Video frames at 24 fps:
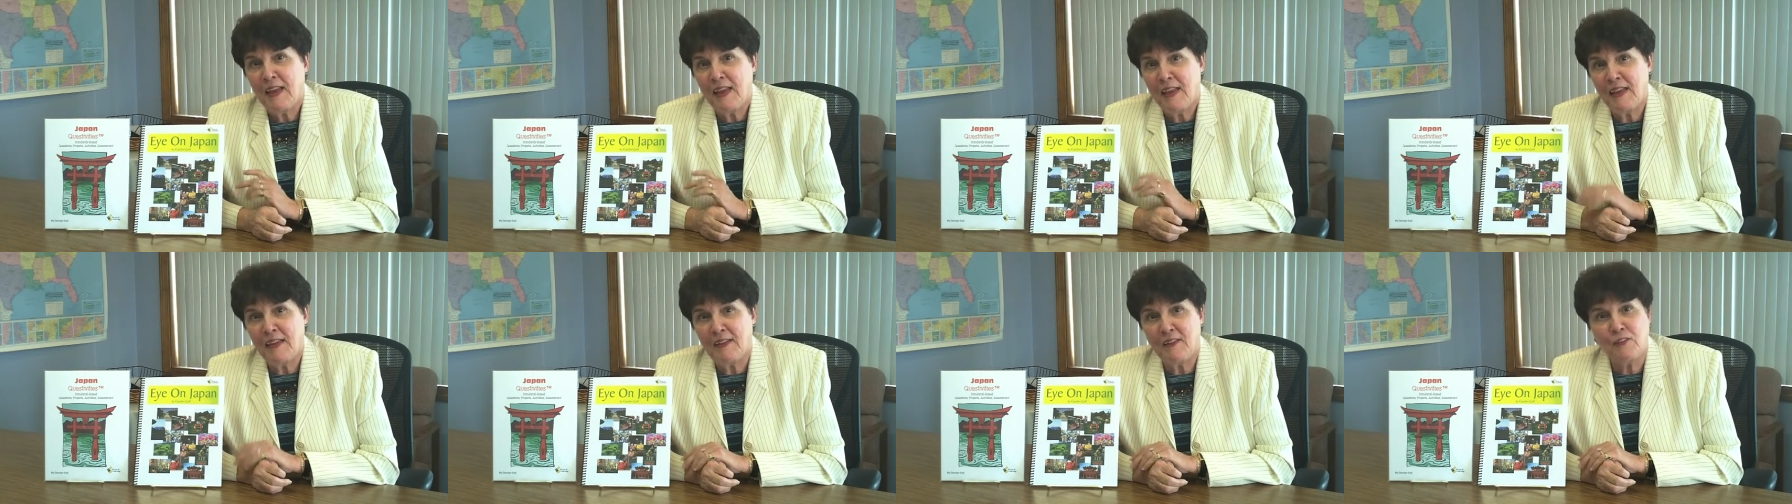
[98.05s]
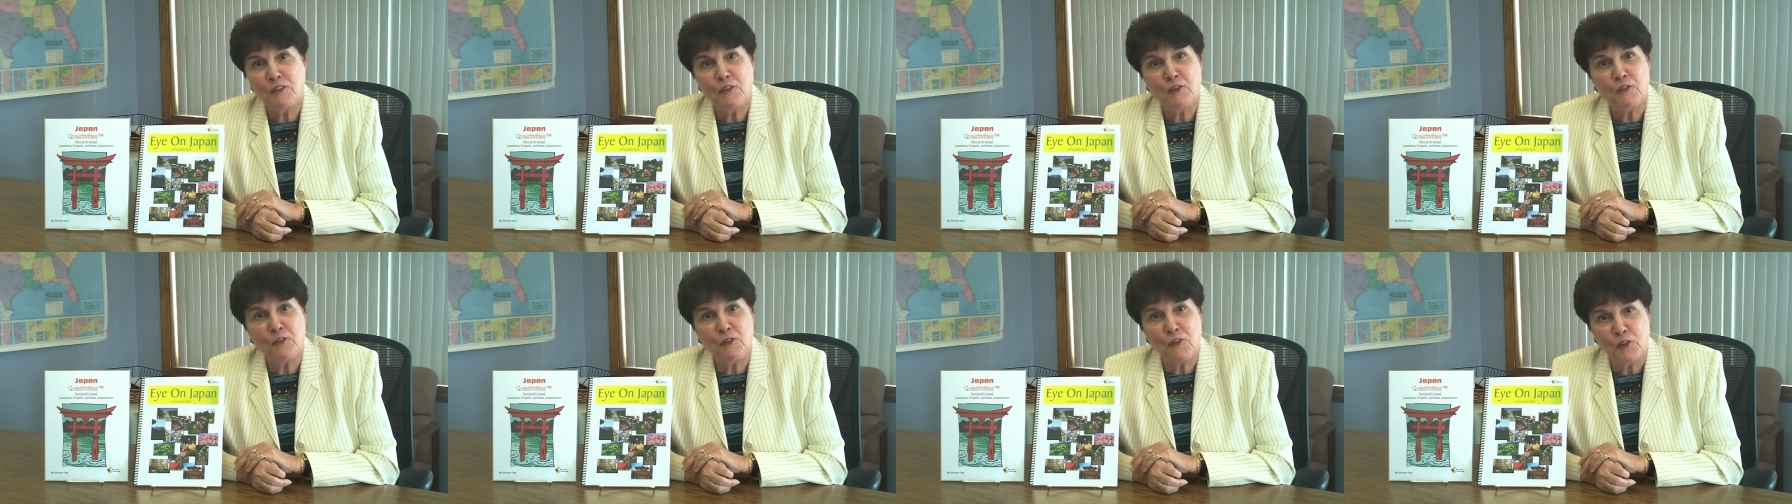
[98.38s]
It
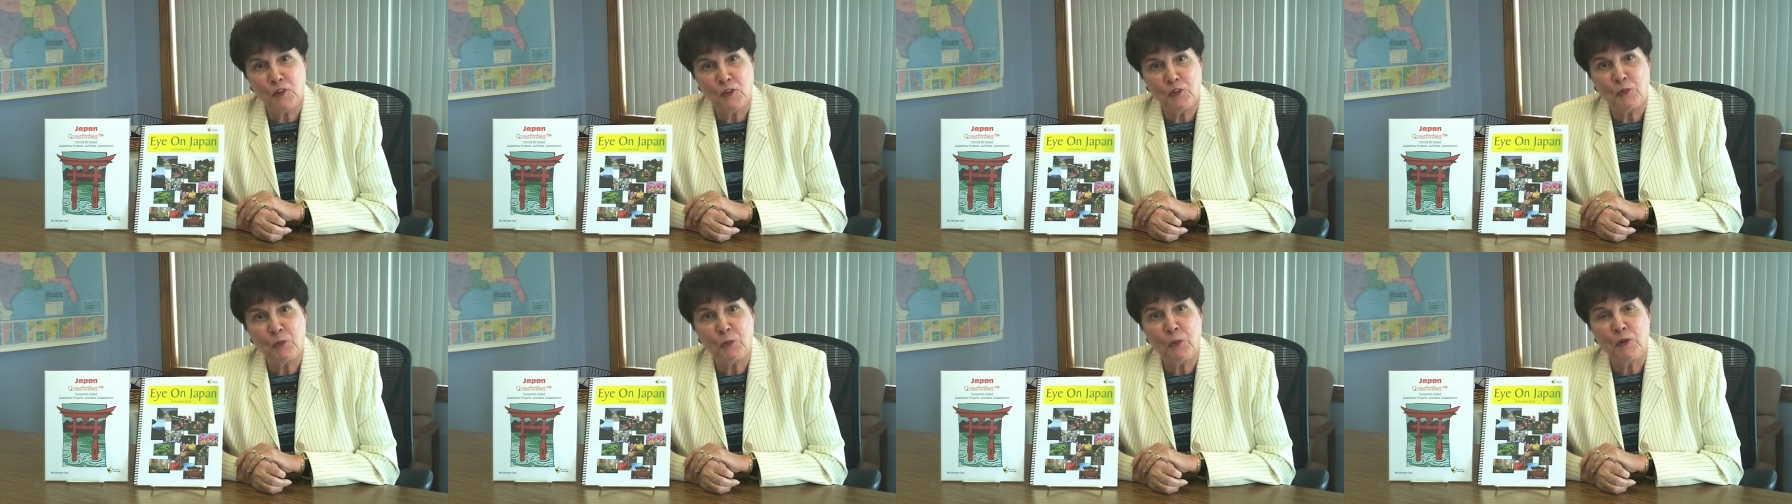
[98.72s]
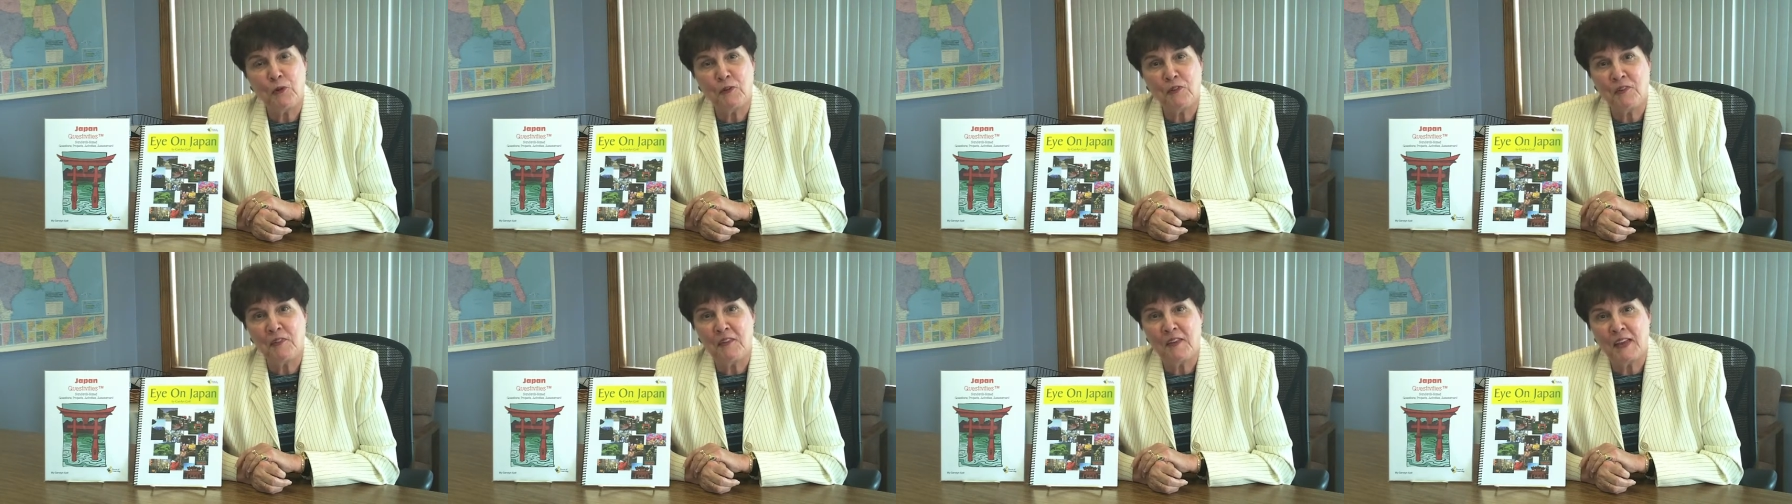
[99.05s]
is a first
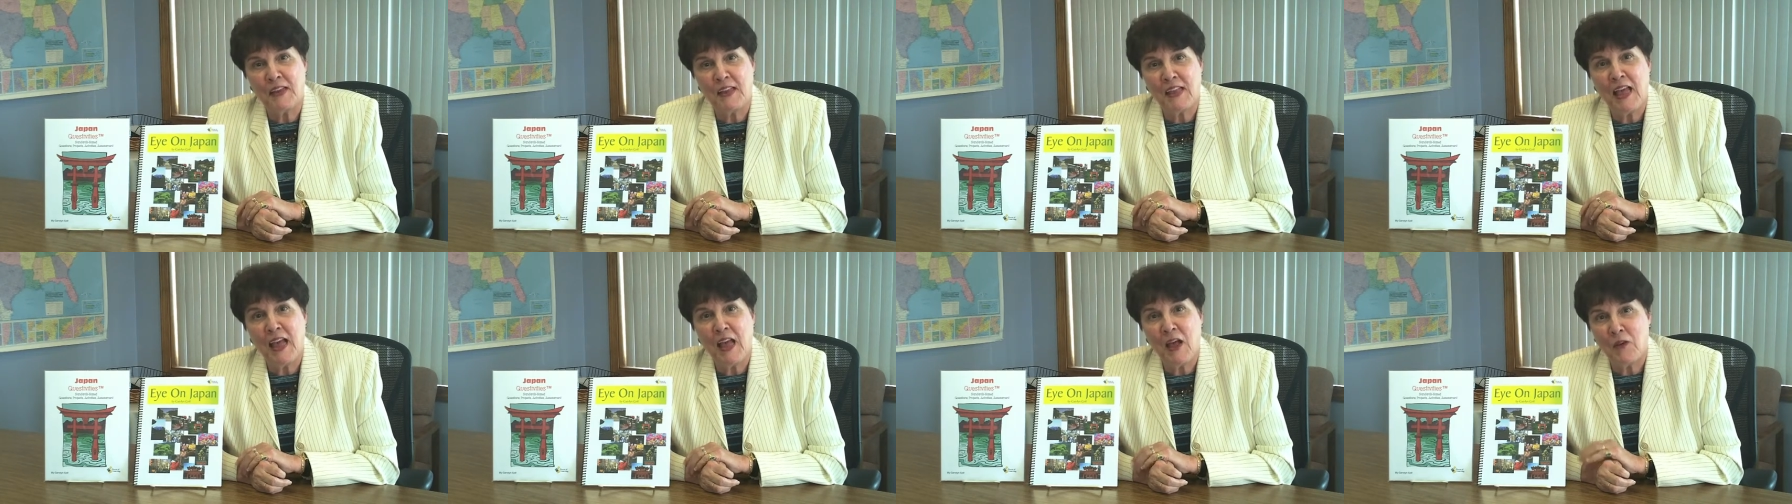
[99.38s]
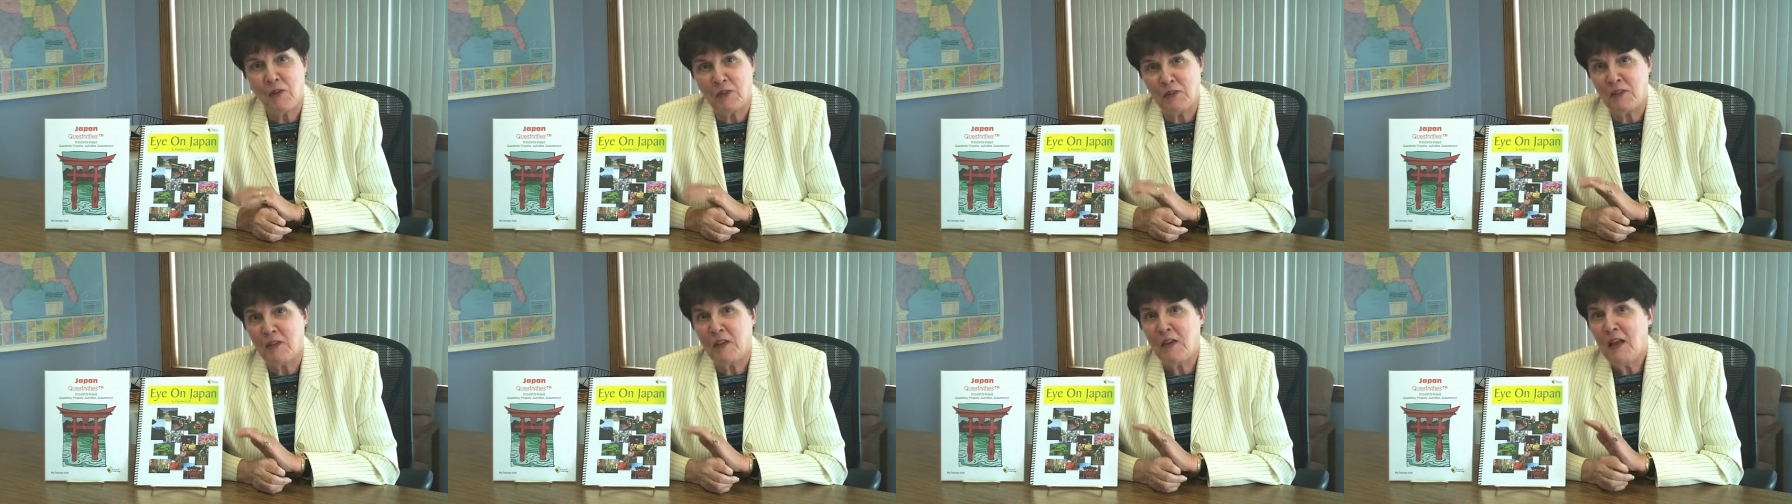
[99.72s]
person
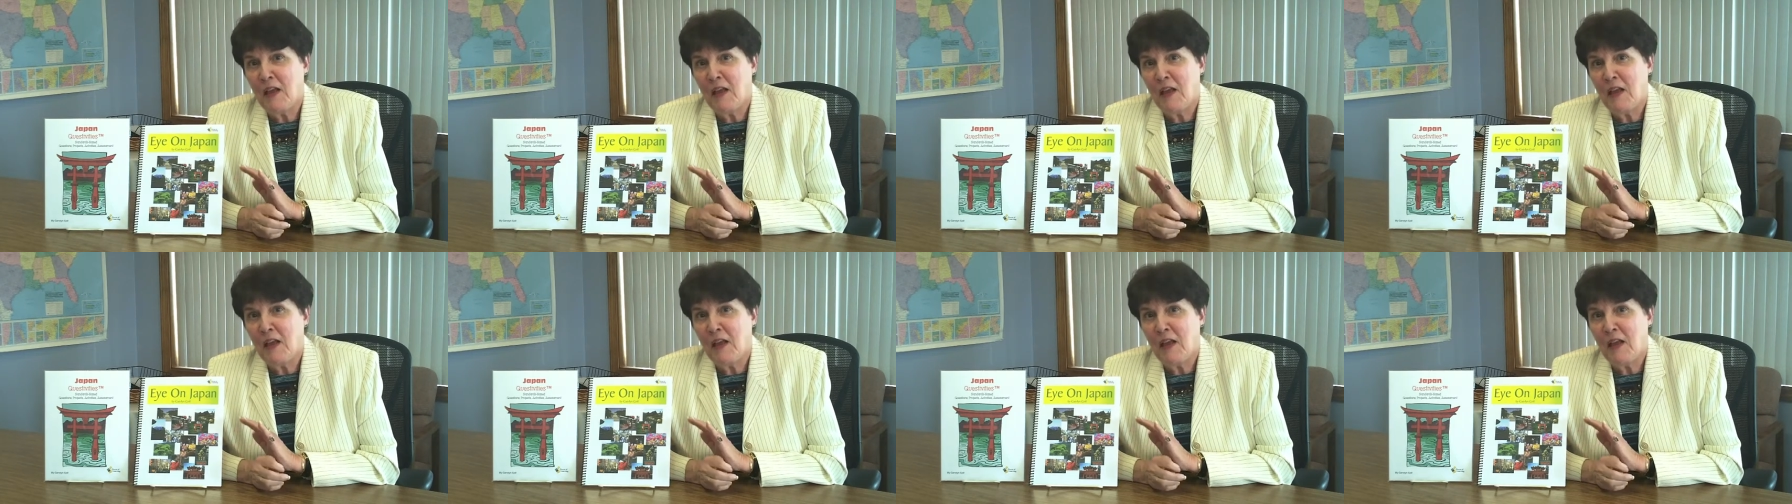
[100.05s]
account